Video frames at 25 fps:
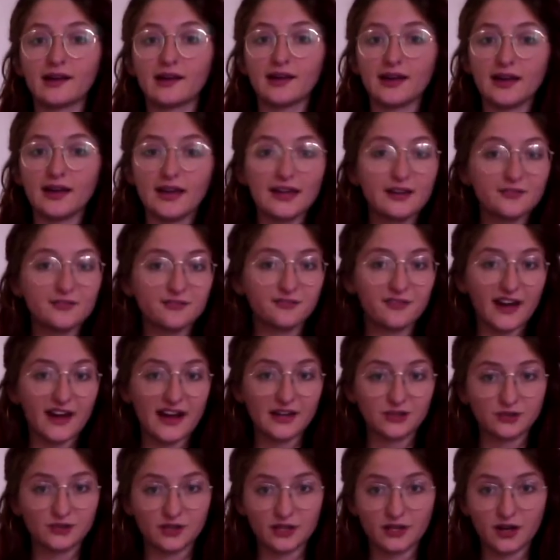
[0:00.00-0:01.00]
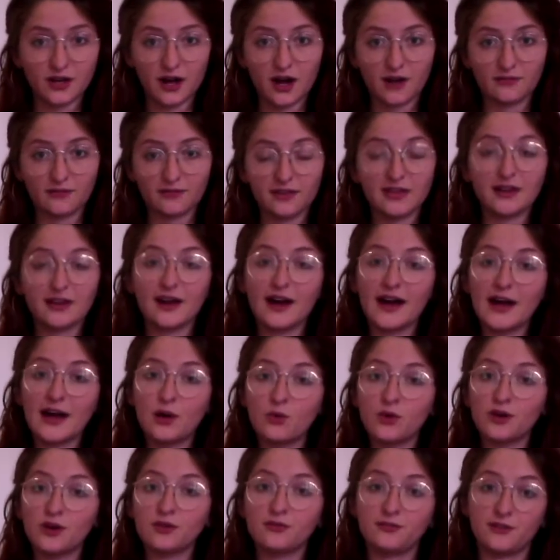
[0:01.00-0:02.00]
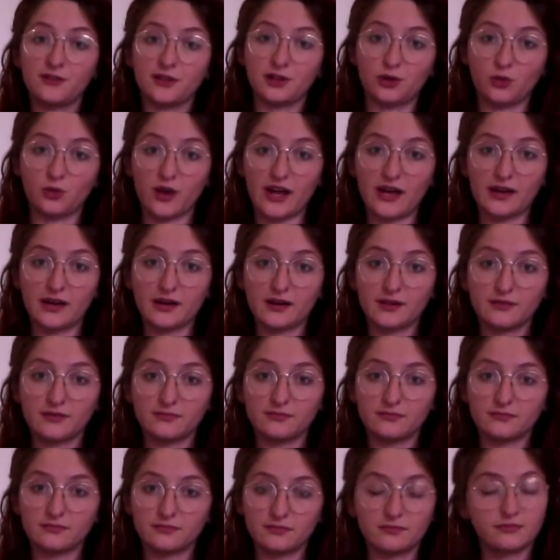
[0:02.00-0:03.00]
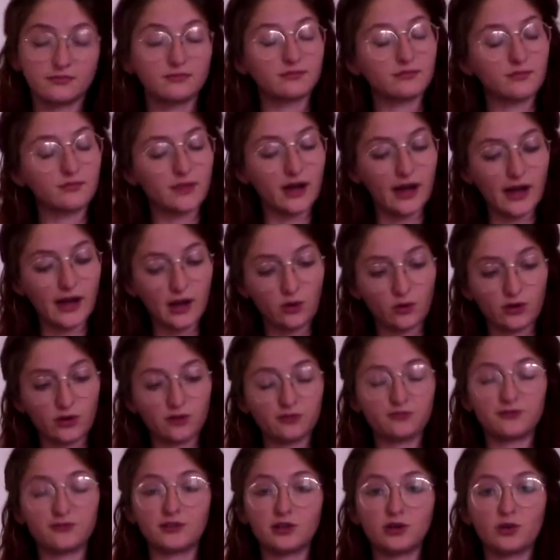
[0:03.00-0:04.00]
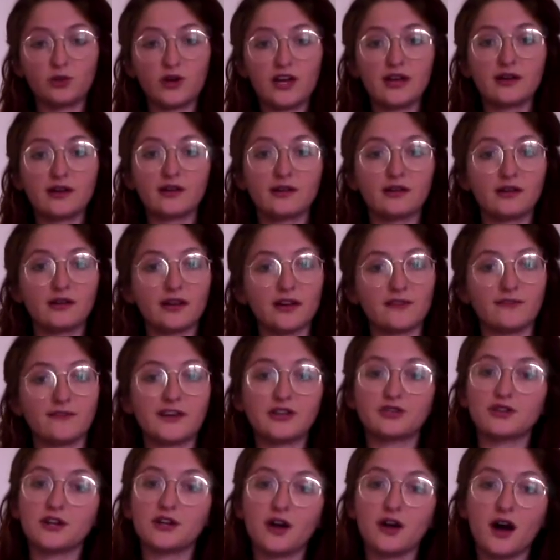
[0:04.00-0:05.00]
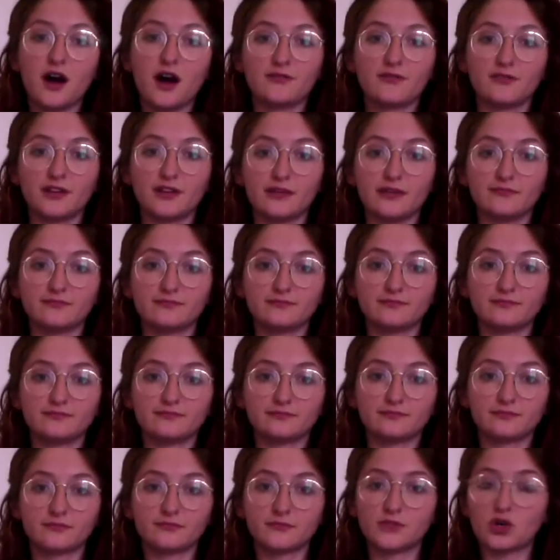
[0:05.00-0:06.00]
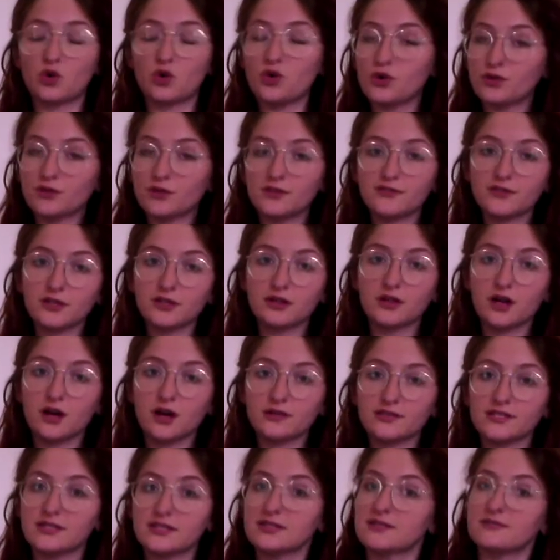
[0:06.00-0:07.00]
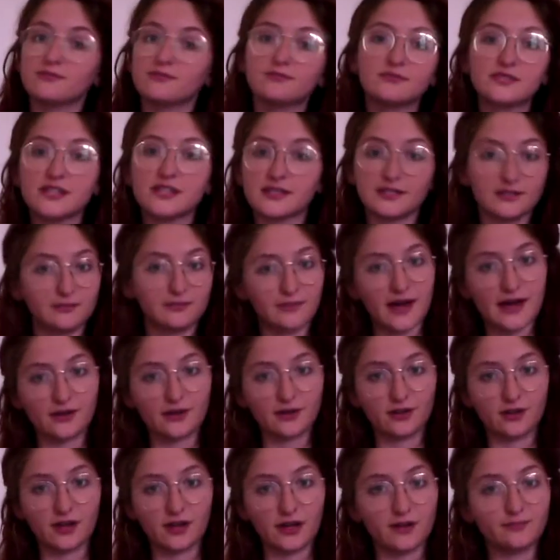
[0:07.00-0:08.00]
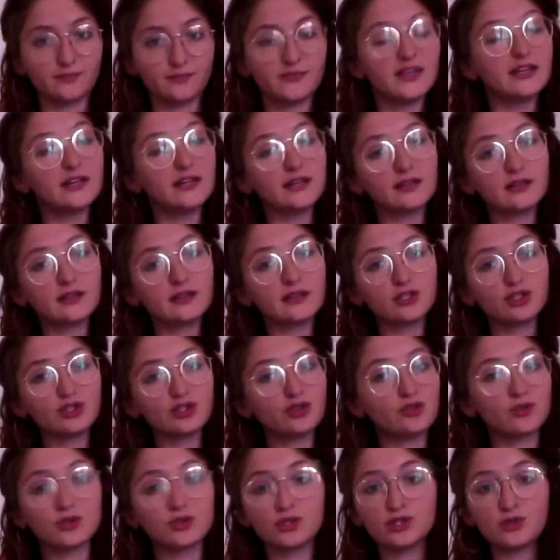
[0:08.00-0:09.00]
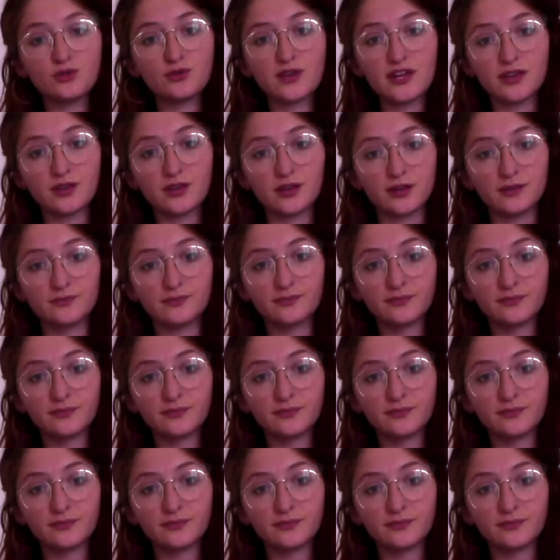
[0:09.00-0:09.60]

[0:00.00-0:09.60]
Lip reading: If I drink coffee, I will feel awake. I will feel awake if I drink coffee. The order of the clauses doesn't matter there. In English, you can do either.